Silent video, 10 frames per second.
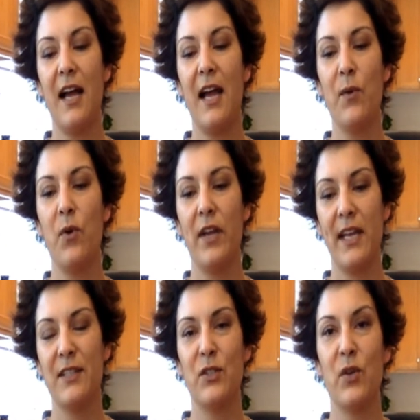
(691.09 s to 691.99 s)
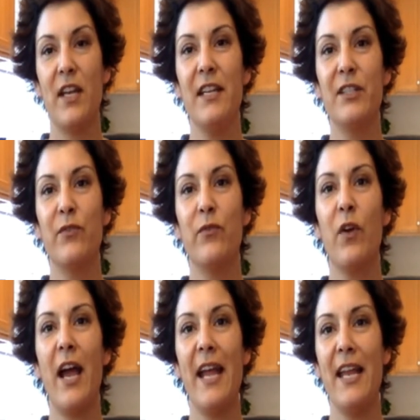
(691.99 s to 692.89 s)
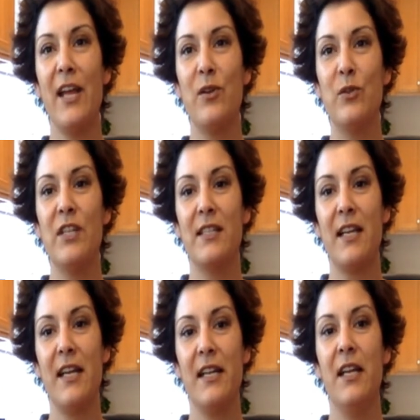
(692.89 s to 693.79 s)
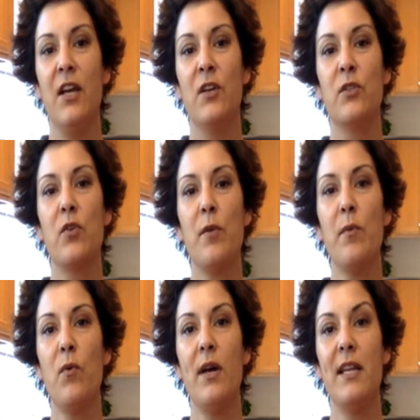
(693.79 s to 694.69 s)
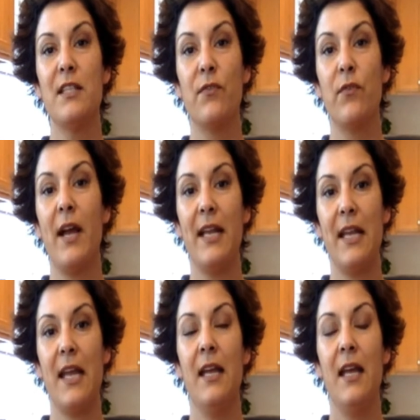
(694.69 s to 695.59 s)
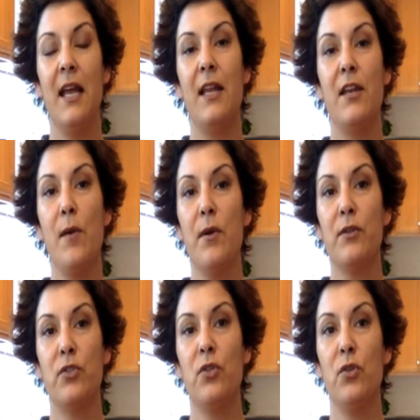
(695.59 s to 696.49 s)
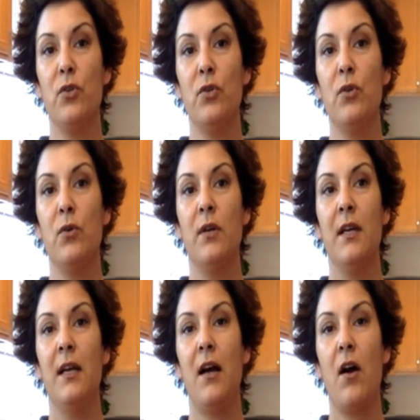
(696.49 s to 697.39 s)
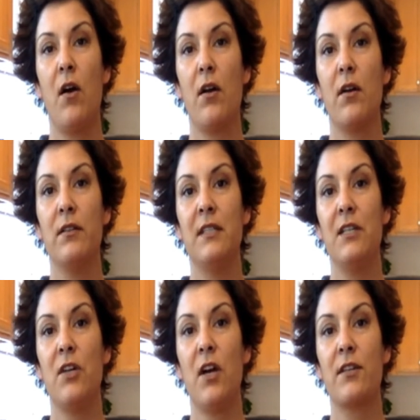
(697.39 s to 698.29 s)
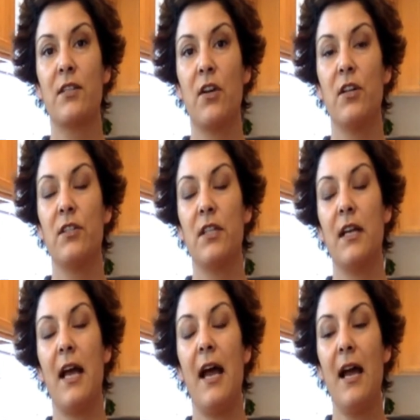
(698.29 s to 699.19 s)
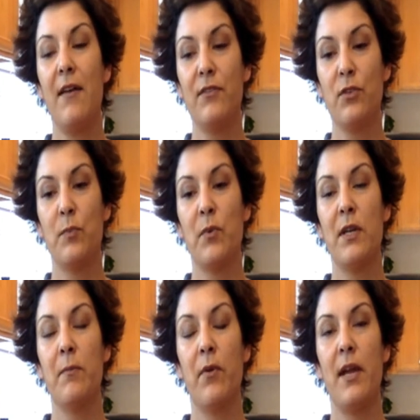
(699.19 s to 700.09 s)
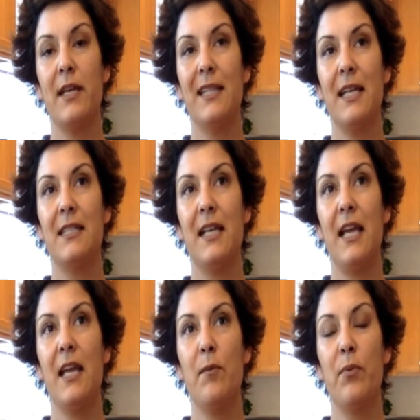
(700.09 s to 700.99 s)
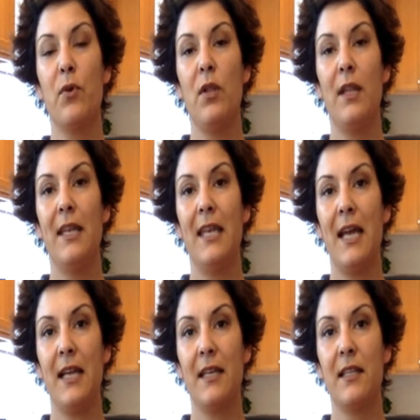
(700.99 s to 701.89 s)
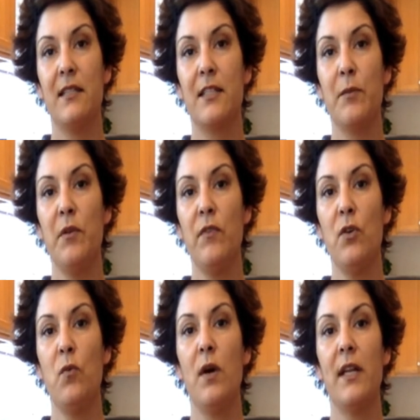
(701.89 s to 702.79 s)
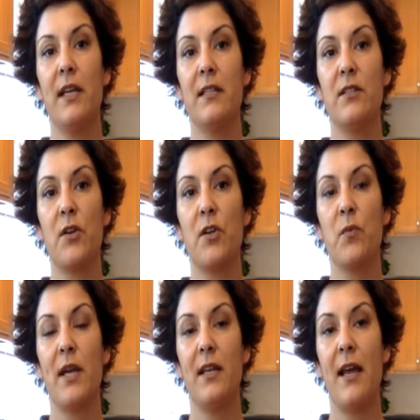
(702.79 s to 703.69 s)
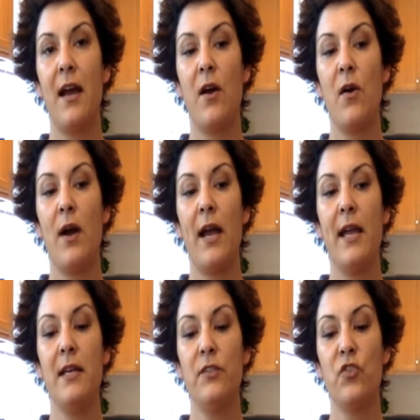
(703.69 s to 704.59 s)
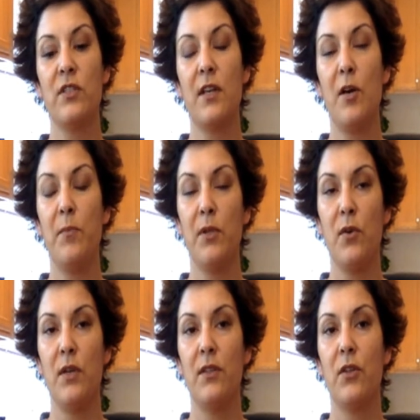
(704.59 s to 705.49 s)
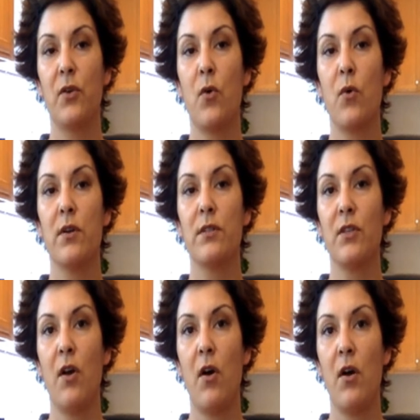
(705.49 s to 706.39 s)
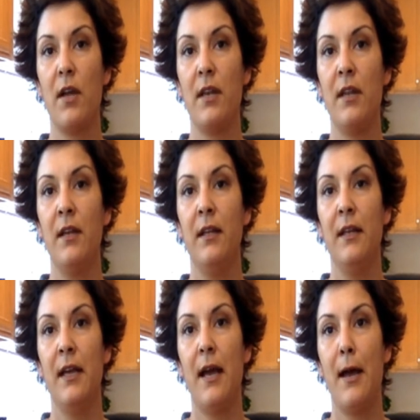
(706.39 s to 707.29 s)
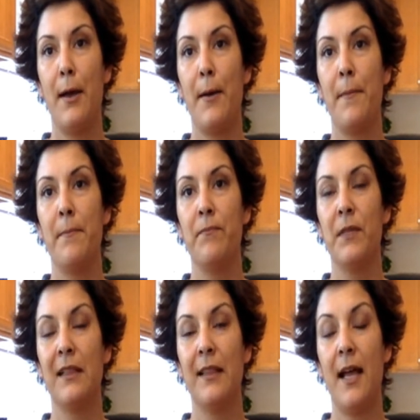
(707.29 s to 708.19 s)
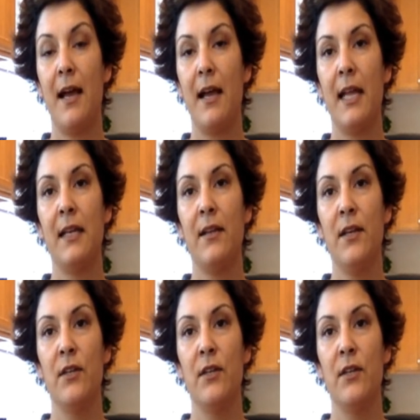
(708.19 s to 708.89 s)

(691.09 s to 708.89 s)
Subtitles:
I will answer. It's Friday. Who's excited? So number one, it's Friday. And number two, our detox starts after spring break. That's April 9th. And some of you want to get started right now. I just uploaded the course on line.